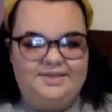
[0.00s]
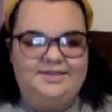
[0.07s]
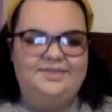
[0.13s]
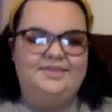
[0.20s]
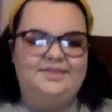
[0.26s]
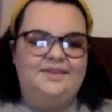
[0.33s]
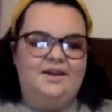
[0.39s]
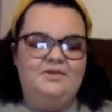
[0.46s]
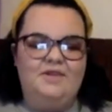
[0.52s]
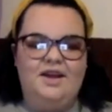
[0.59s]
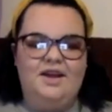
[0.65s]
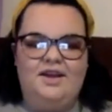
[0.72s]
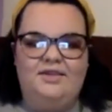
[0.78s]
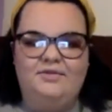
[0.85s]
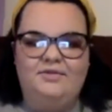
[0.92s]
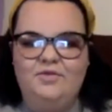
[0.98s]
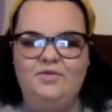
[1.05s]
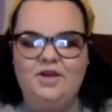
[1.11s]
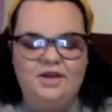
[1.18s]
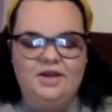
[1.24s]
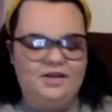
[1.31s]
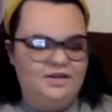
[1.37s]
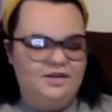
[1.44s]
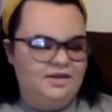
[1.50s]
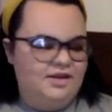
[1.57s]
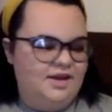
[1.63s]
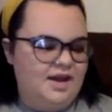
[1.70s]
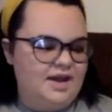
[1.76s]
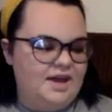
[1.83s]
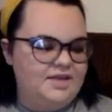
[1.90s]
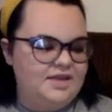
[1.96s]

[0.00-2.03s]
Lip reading: Yes. All right. Well,